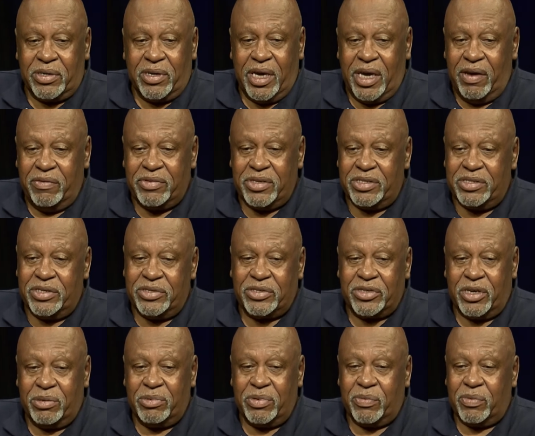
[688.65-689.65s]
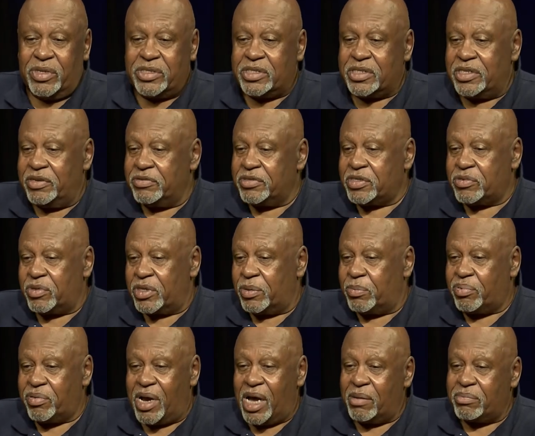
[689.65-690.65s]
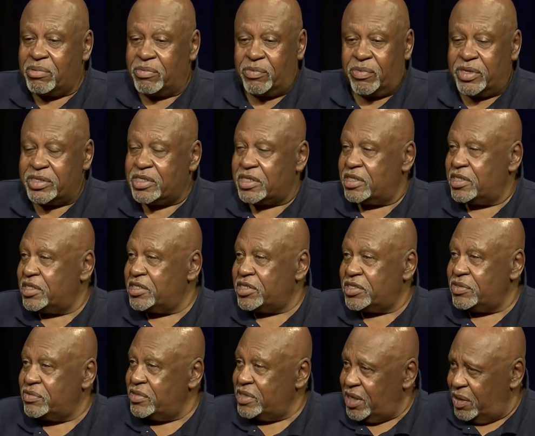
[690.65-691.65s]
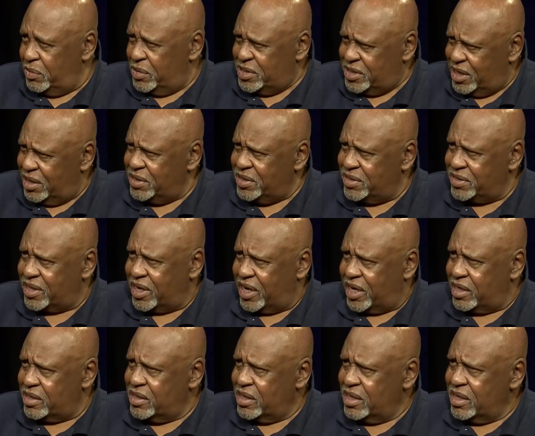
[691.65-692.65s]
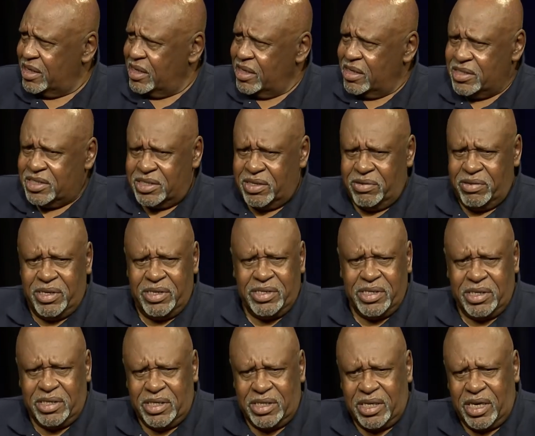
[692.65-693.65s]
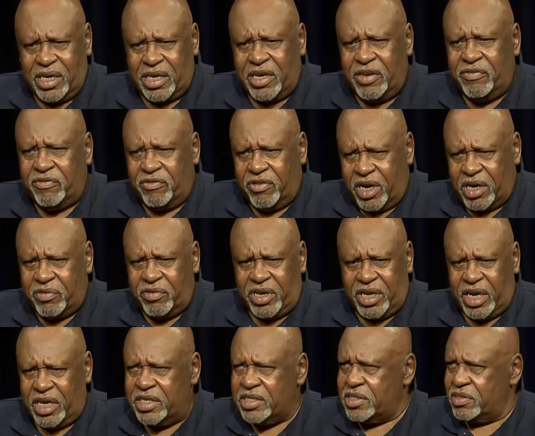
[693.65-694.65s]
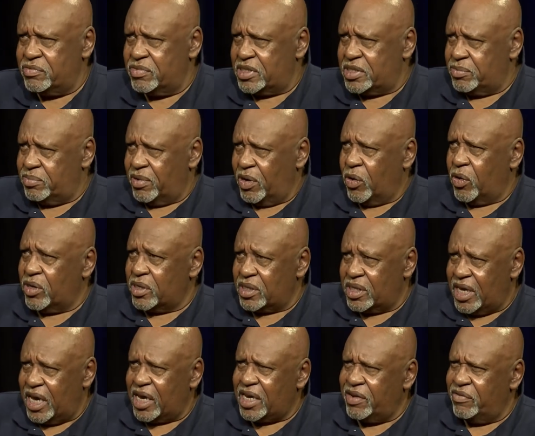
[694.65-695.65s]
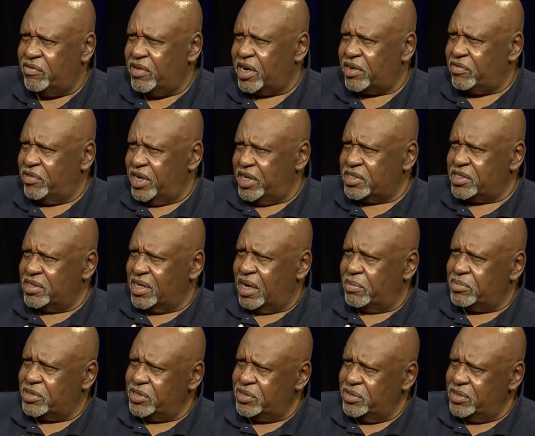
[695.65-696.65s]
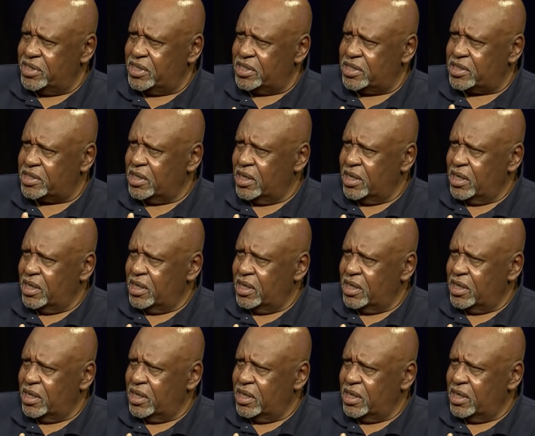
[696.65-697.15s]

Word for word: have to determine what's the difference between a problem, what's an issue, and they would tell you that. Mm-hmm. So they tell you like if recreation was a, or lack of recreational opportunities